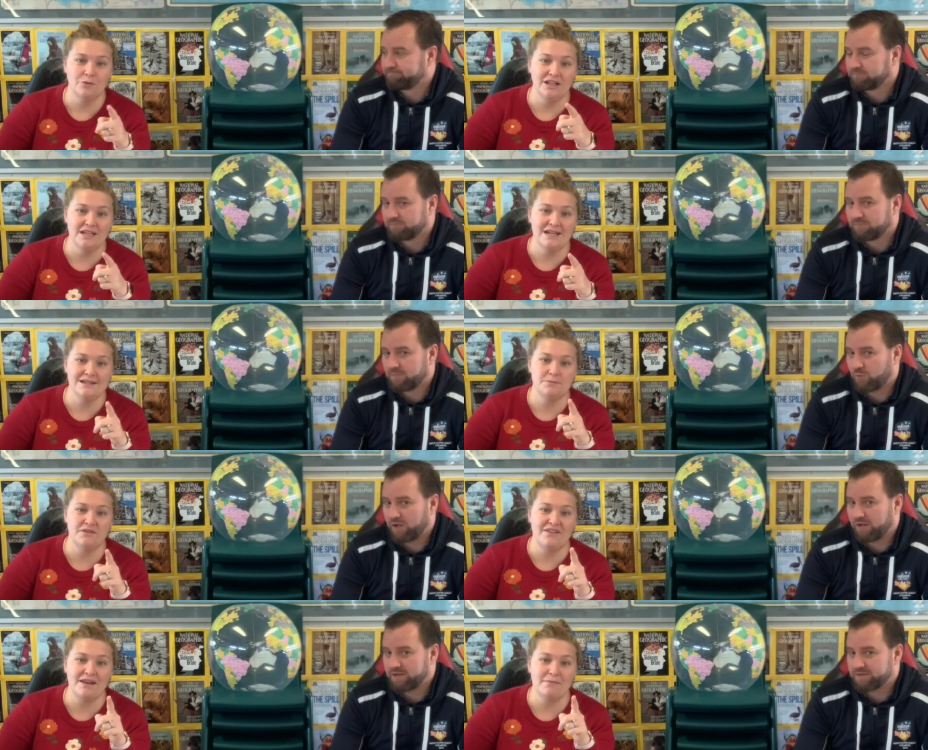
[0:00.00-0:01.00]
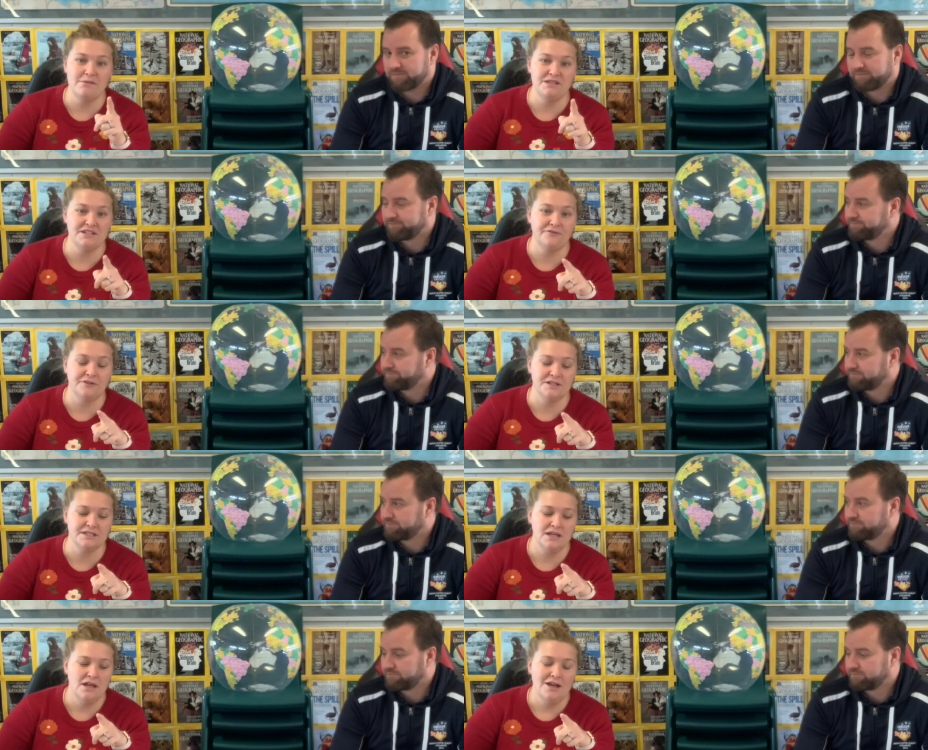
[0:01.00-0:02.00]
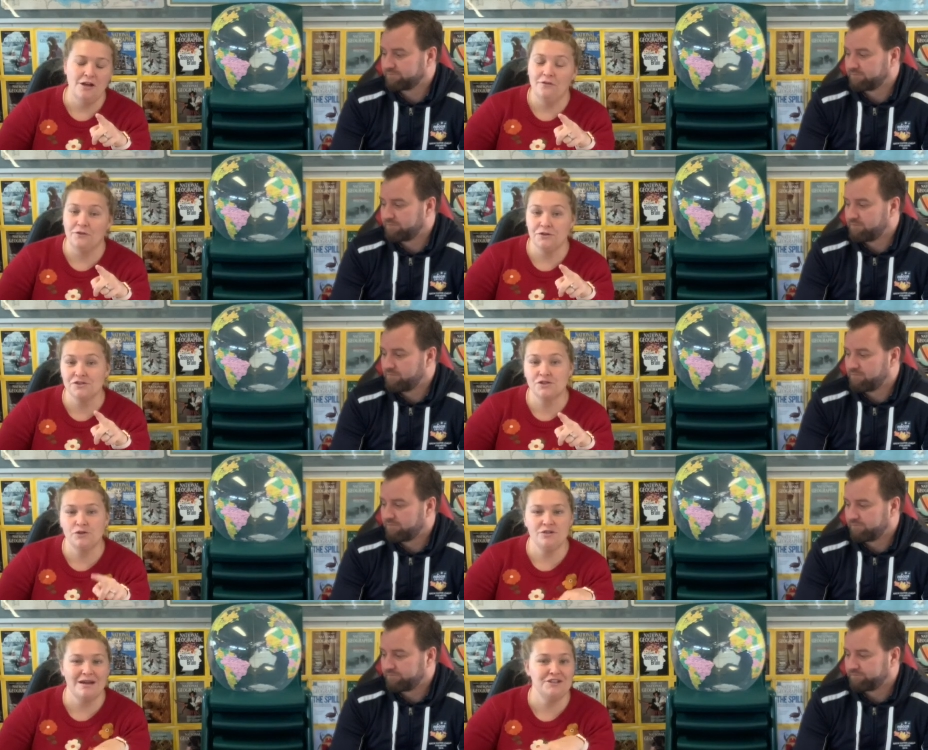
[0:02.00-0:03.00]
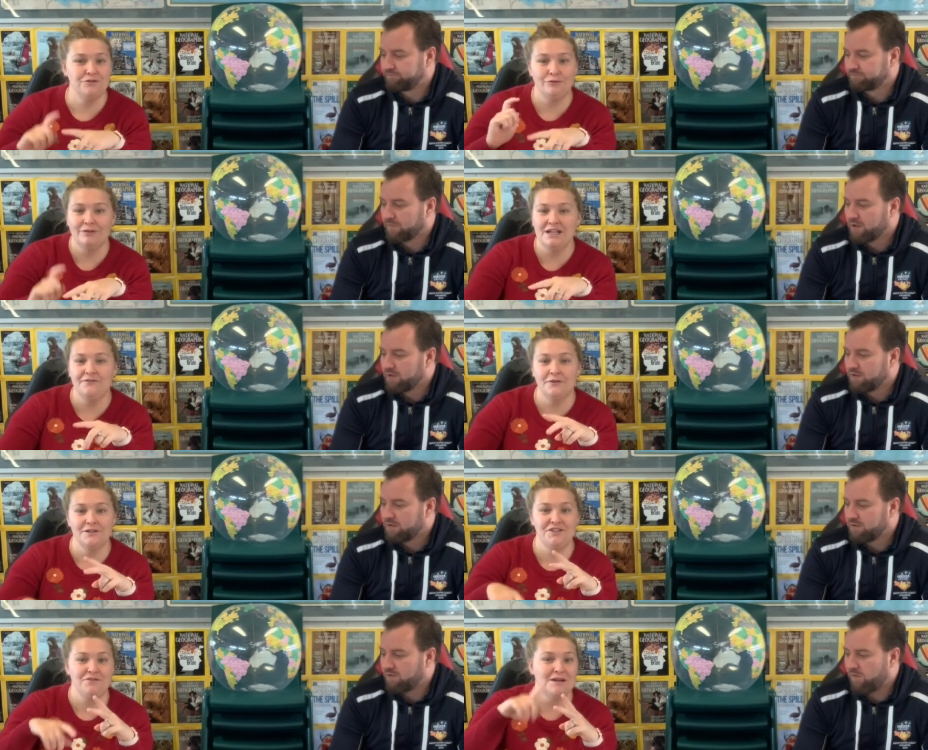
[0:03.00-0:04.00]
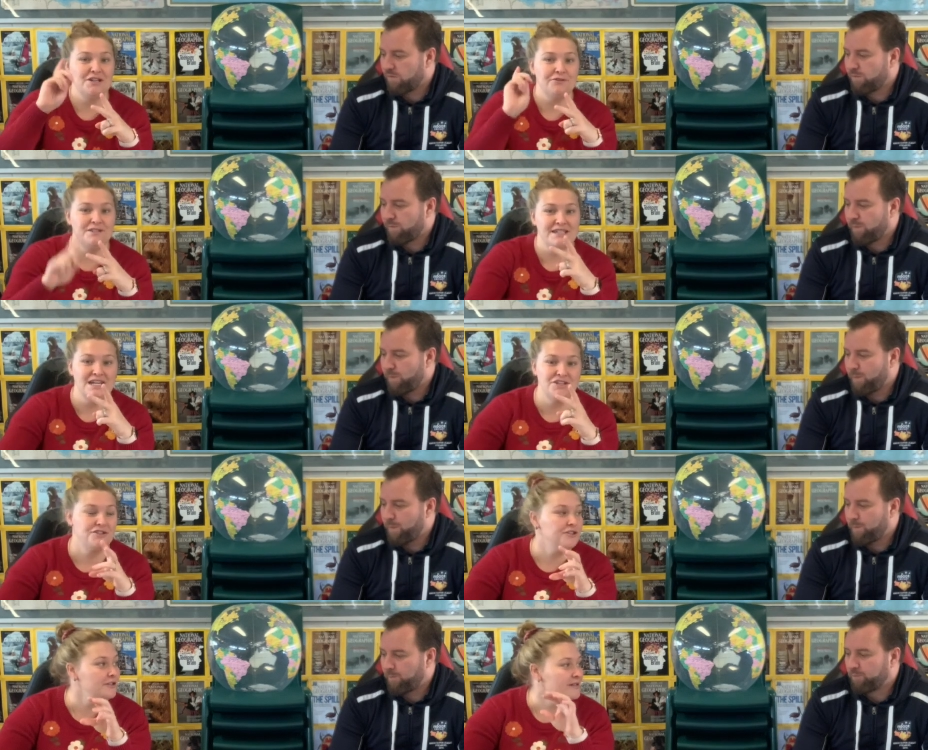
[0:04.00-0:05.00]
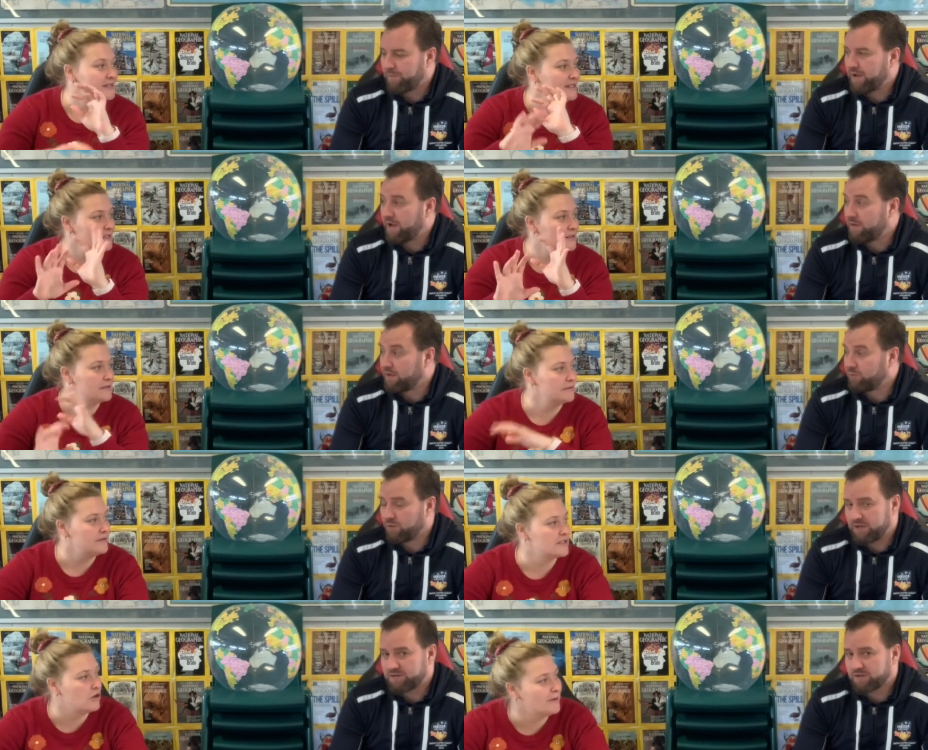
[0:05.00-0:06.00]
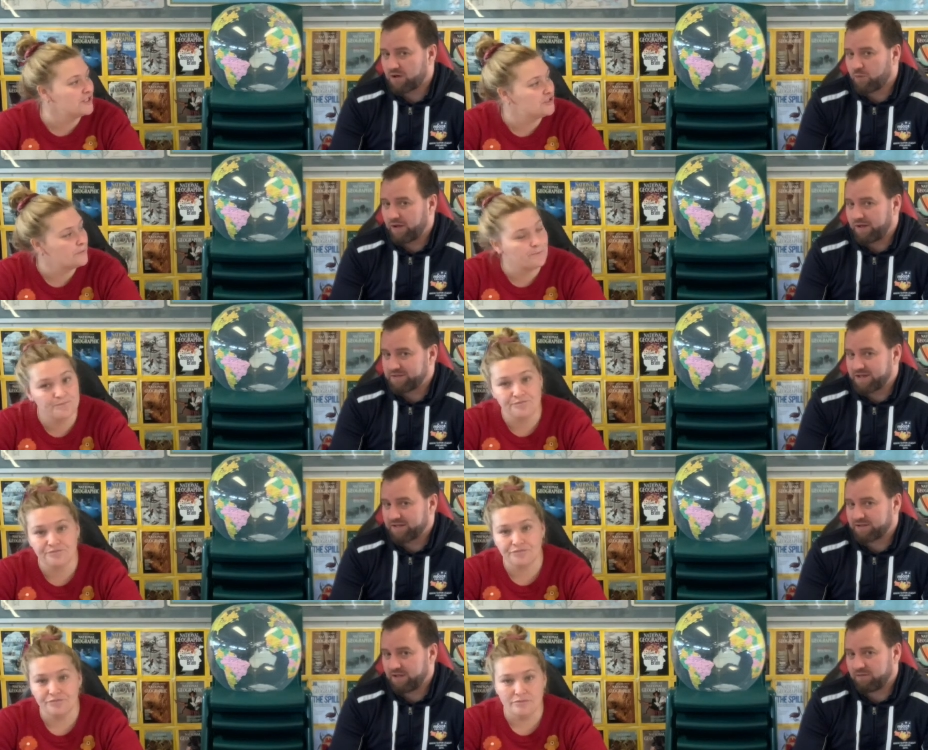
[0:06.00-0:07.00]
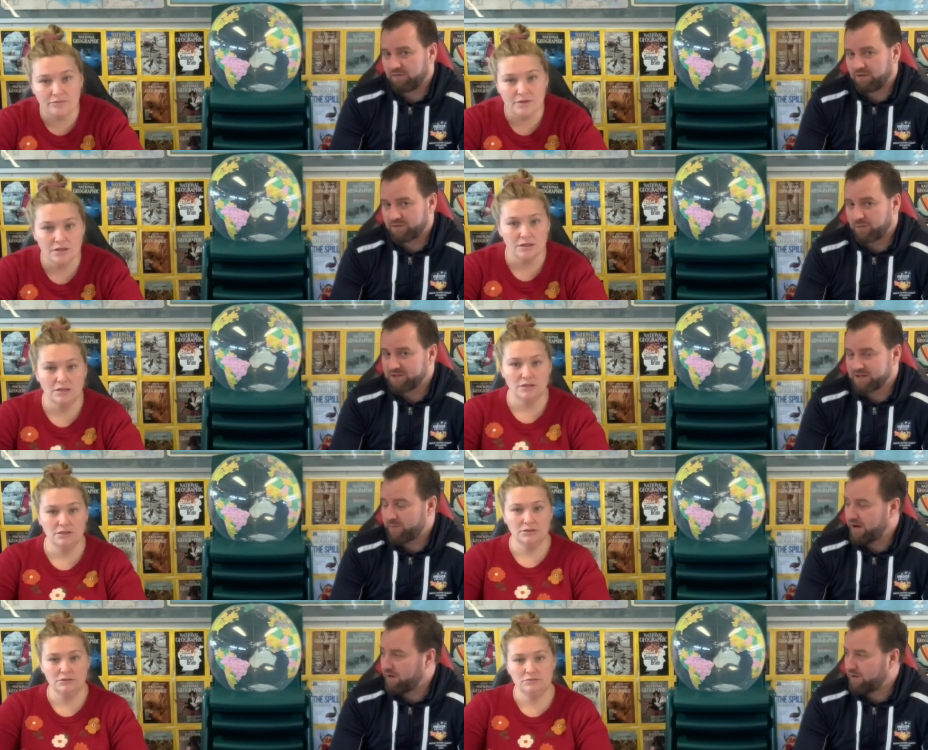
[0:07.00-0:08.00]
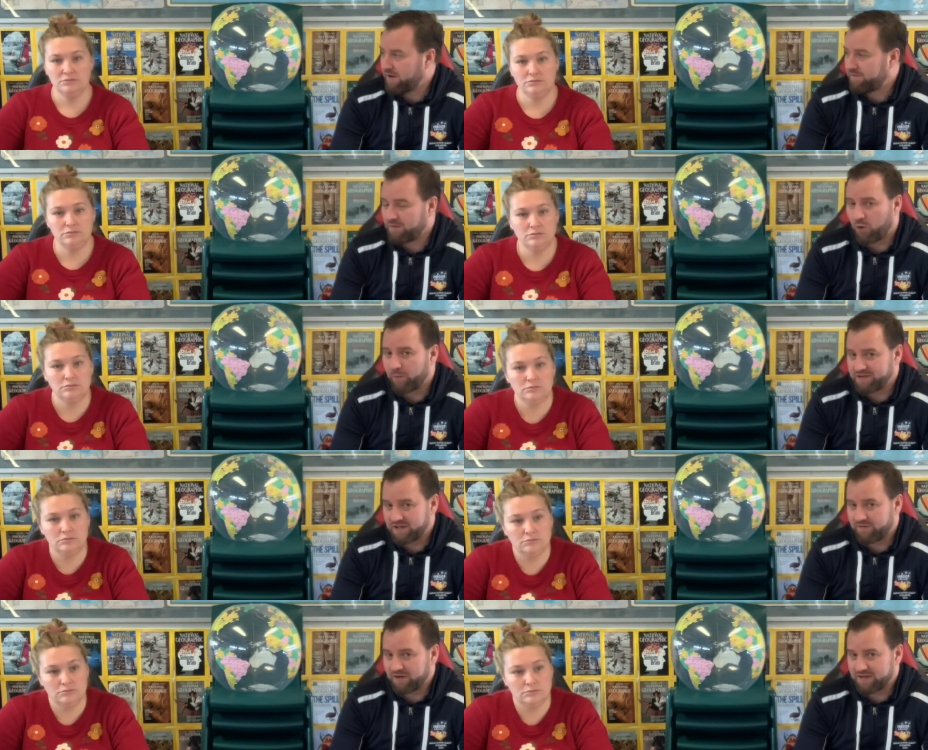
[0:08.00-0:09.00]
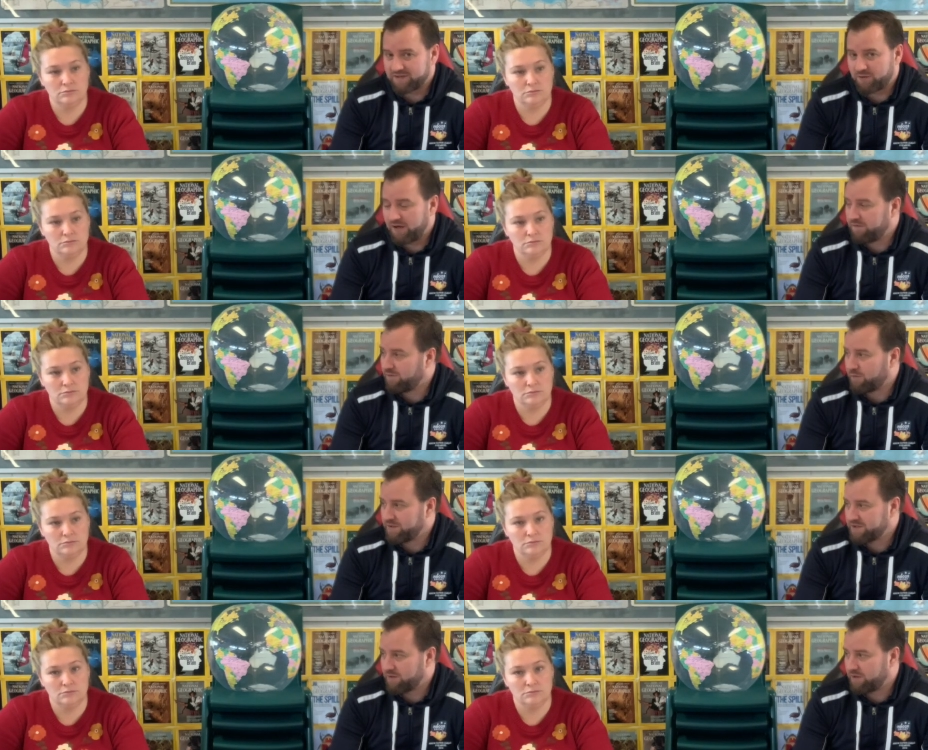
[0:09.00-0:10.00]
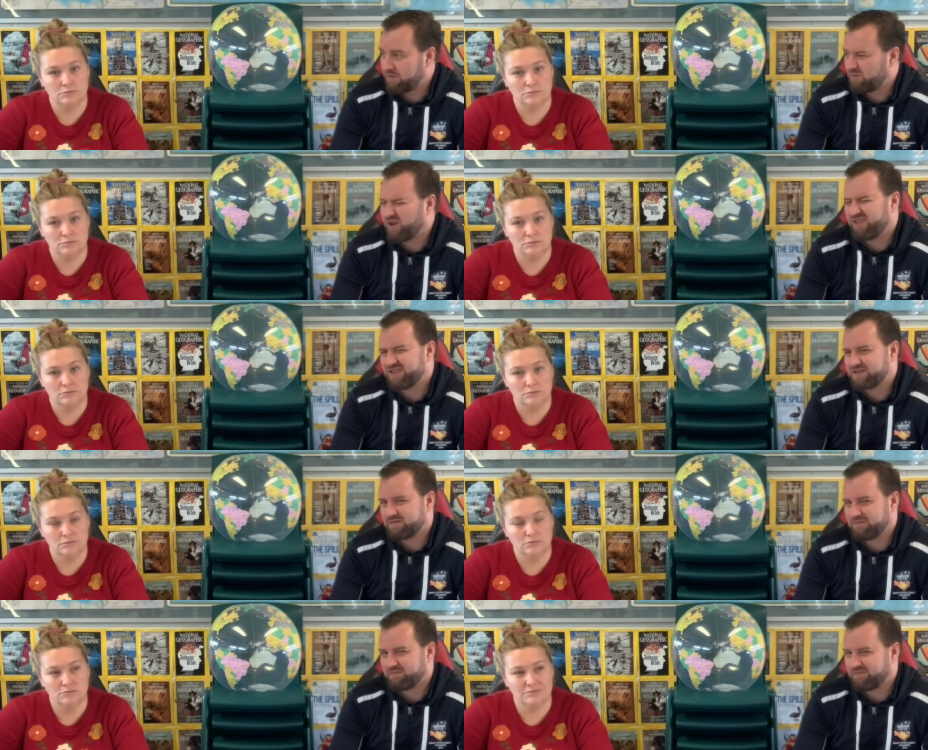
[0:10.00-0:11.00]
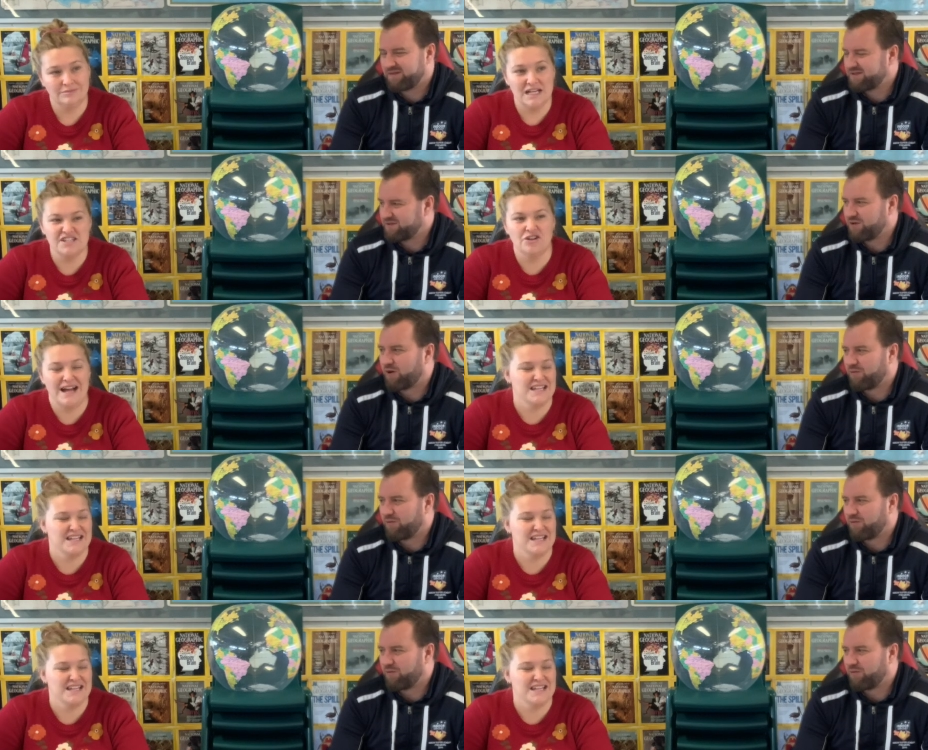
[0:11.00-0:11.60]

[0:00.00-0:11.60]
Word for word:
Speaker 1: wetlands, but that may be different for your school, you may do rainforest, you may do sand dunes. Yeah, the,
Speaker 2: the tidal wetlands is actually it's opposite the barrier reef. Almost everyone does the reef. Almost no one. Well, there's it's not, not